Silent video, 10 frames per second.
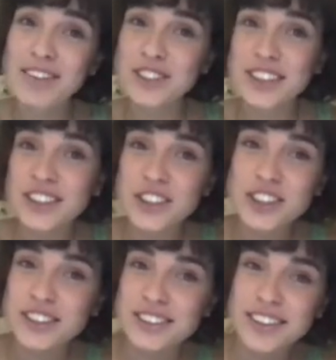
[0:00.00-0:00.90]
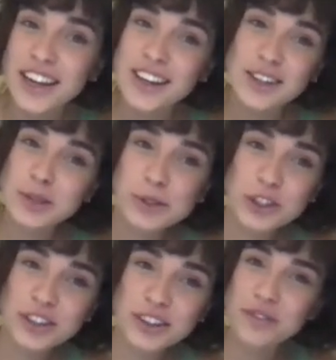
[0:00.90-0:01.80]
to just because we're
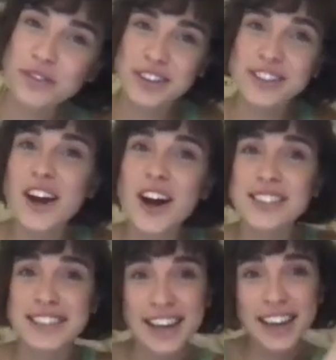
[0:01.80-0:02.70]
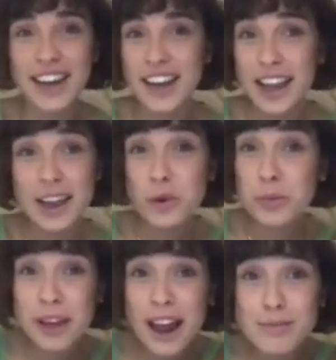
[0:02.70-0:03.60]
shooting for the stars here. It would
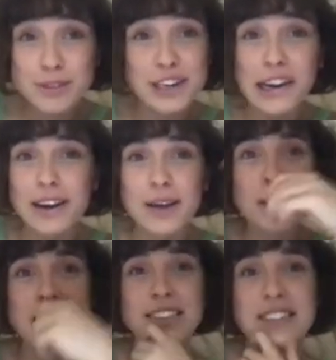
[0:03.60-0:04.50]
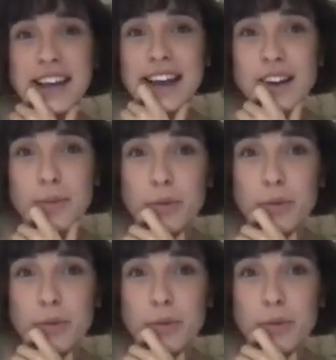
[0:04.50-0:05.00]
be absolutely amazing to end up on